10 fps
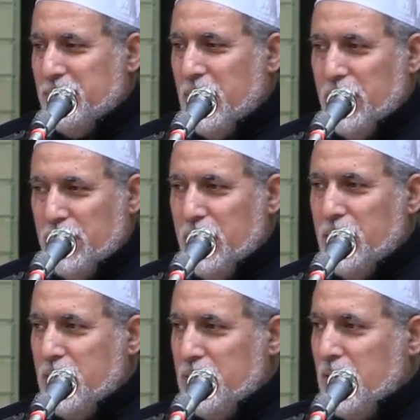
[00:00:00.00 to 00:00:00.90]
I think
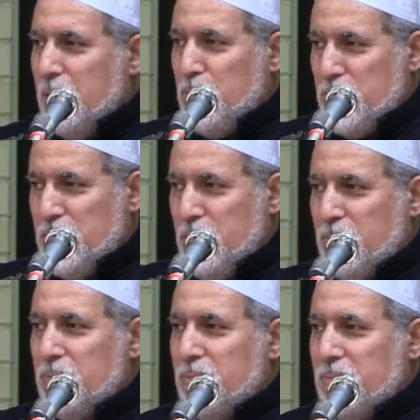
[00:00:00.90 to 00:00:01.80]
the number is
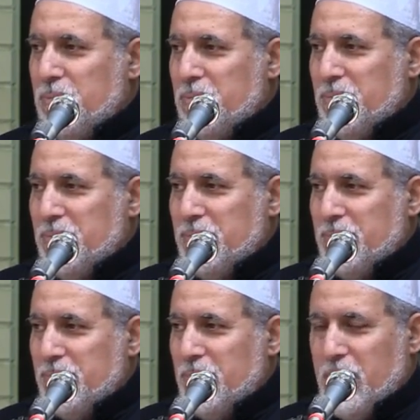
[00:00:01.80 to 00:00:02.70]
zero,
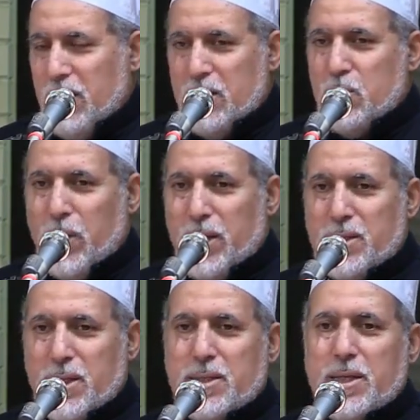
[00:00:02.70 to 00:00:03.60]
unless one
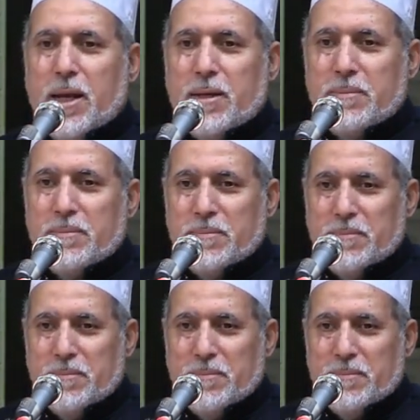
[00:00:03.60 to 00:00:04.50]
is insane.
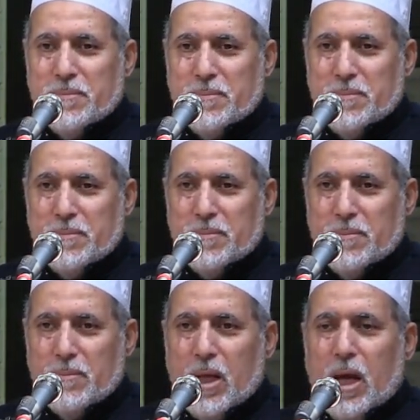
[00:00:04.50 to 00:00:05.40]

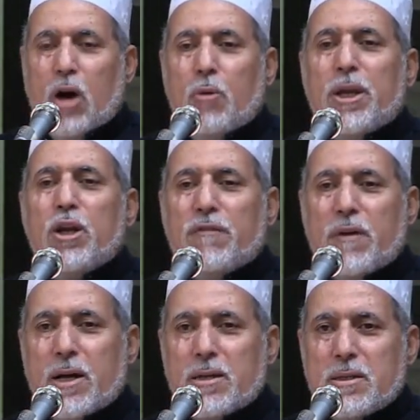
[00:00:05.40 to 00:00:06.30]
How many of
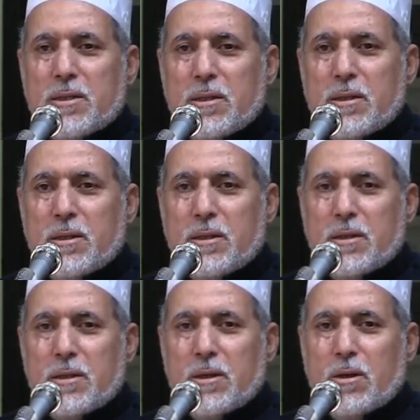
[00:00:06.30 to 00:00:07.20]
us
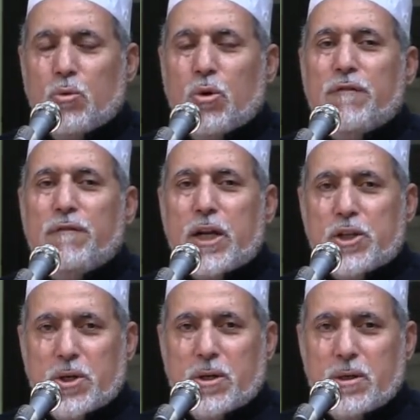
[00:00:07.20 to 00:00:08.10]
would
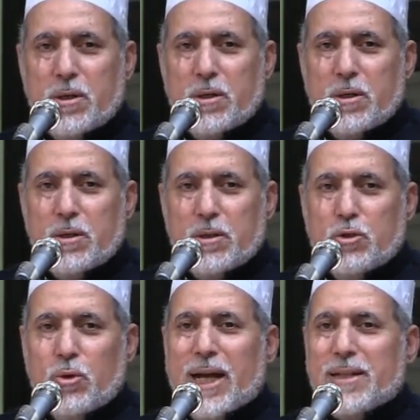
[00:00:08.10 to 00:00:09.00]
venture
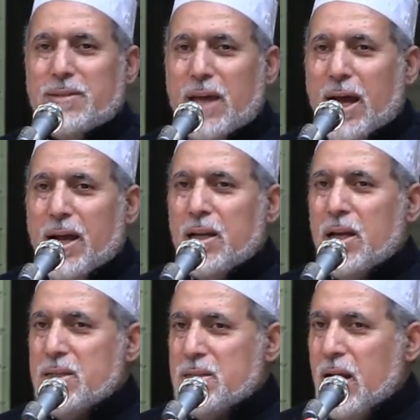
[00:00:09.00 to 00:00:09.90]
to attack and
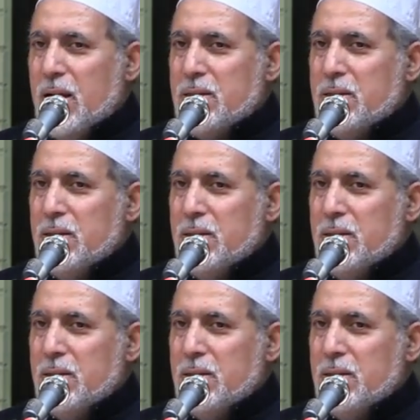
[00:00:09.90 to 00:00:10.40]
assault